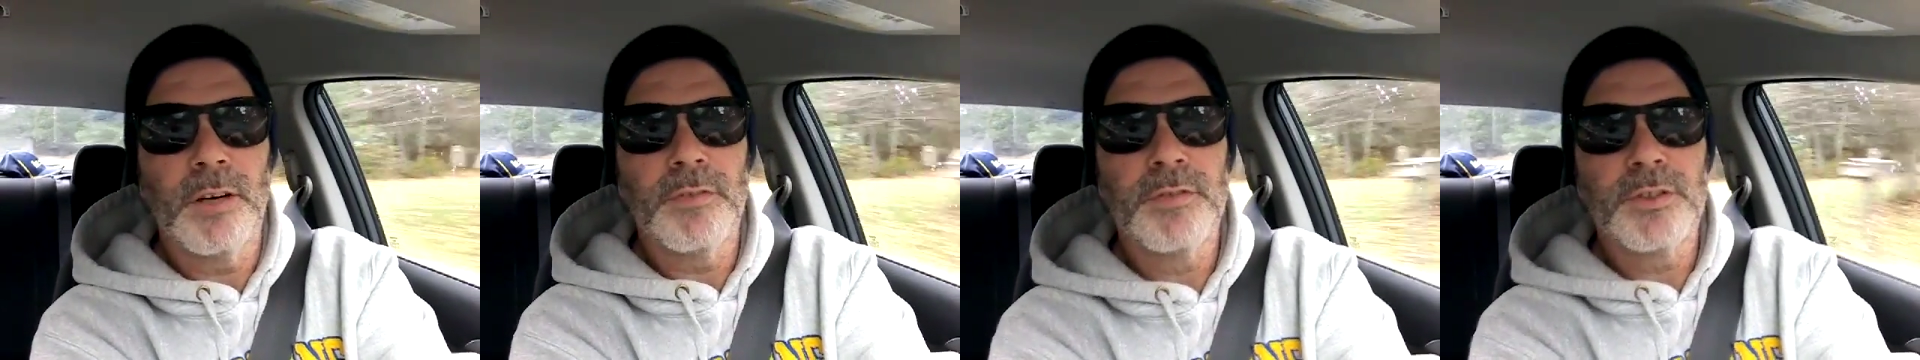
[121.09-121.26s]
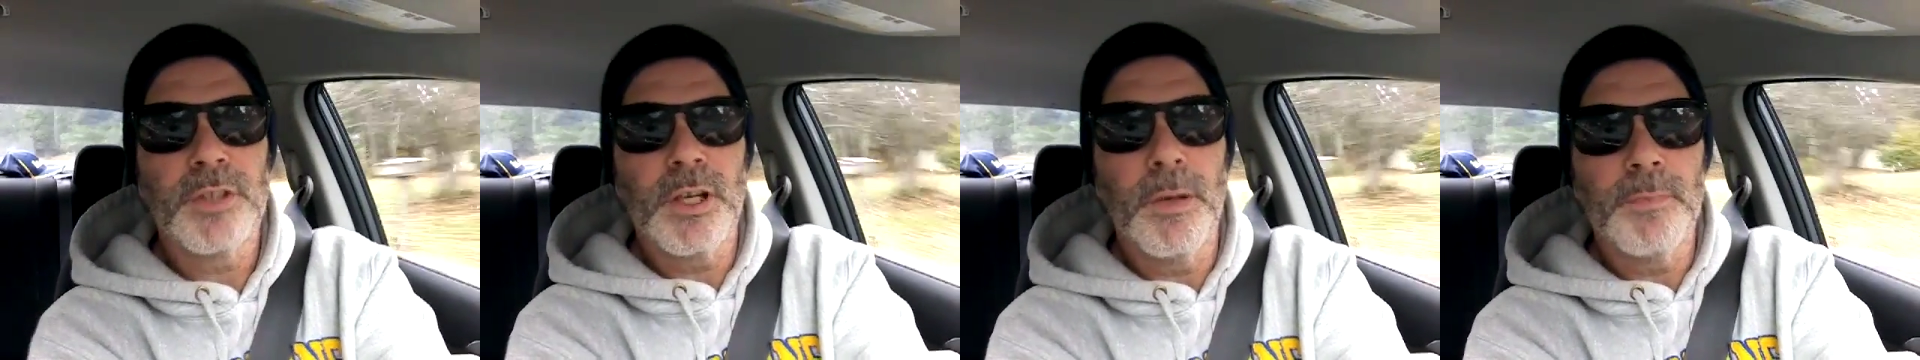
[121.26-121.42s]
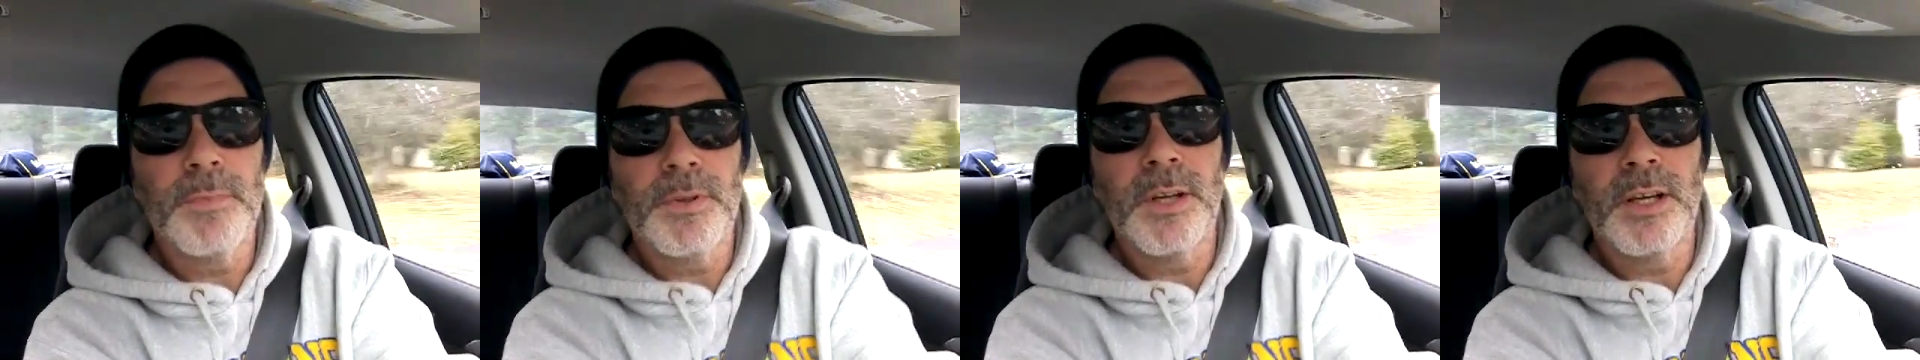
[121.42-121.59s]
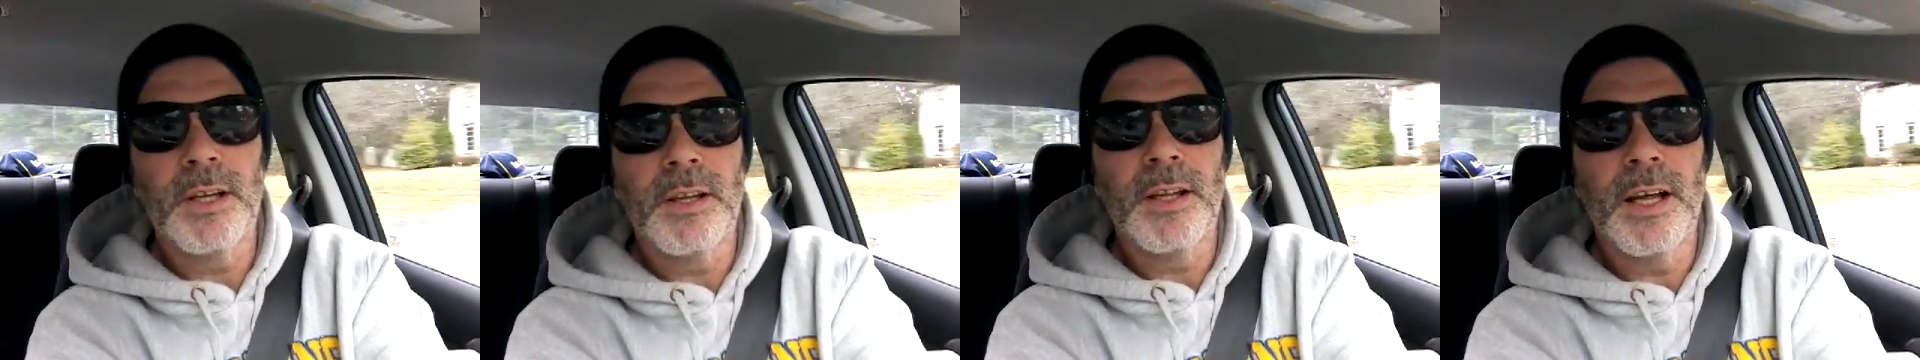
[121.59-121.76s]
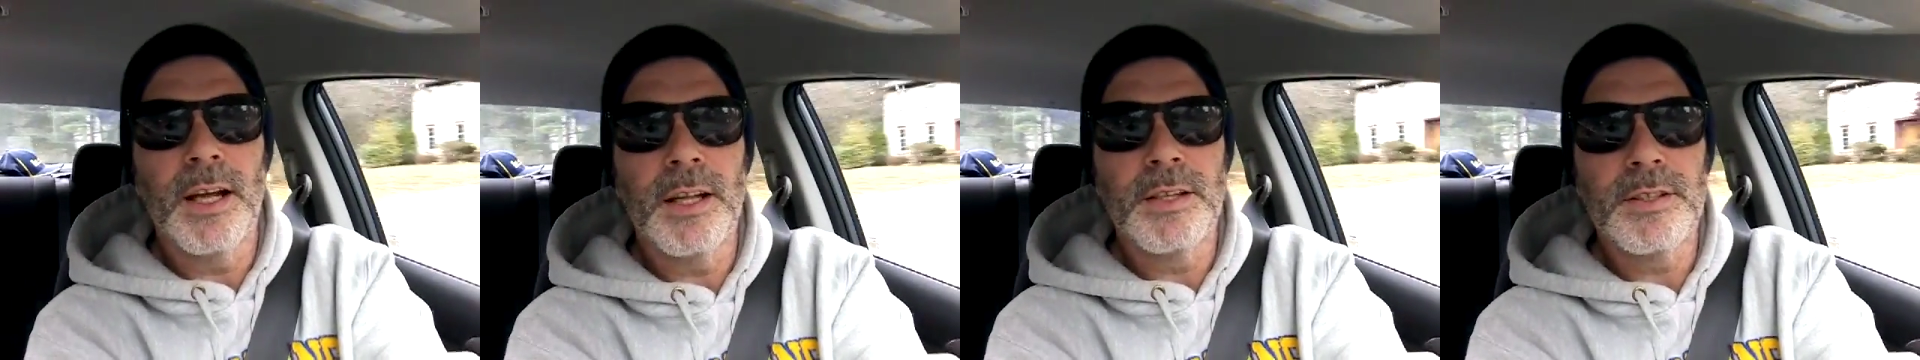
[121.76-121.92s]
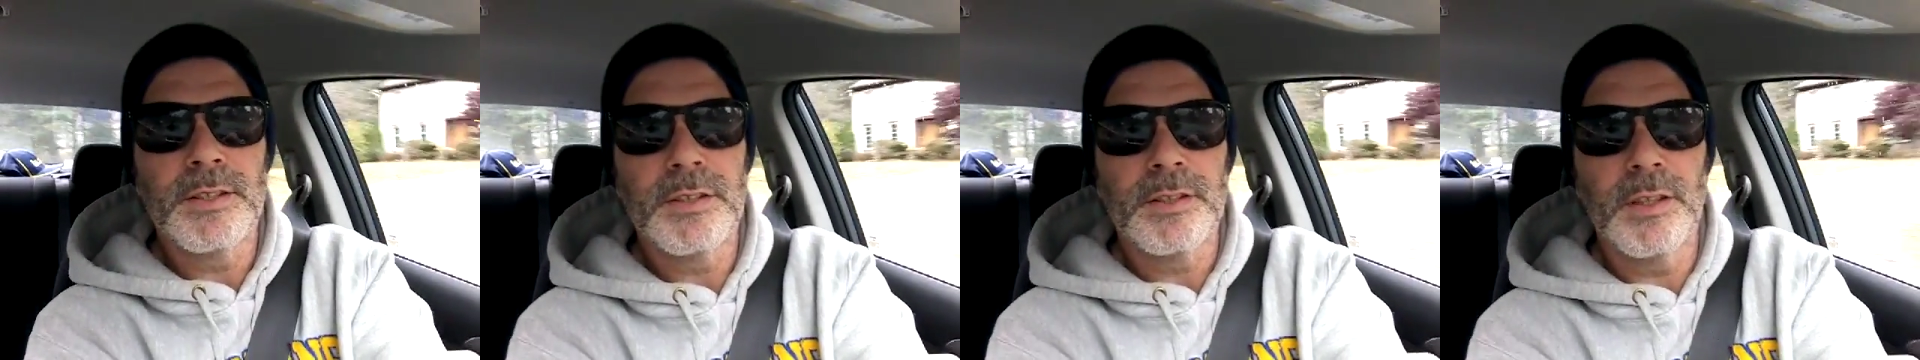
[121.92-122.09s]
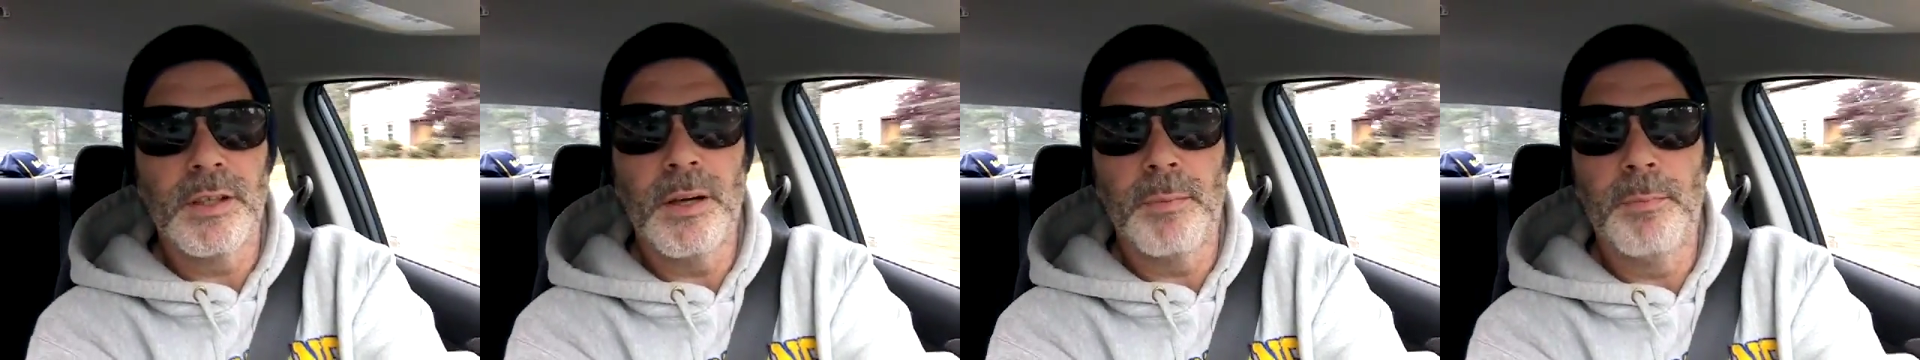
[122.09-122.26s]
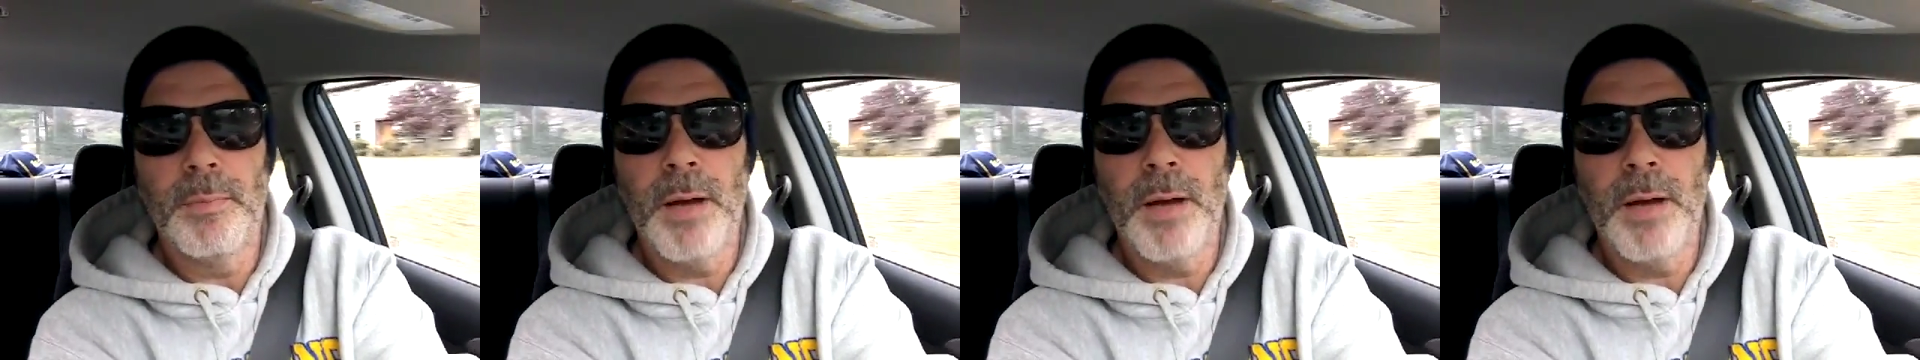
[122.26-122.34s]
of something that's a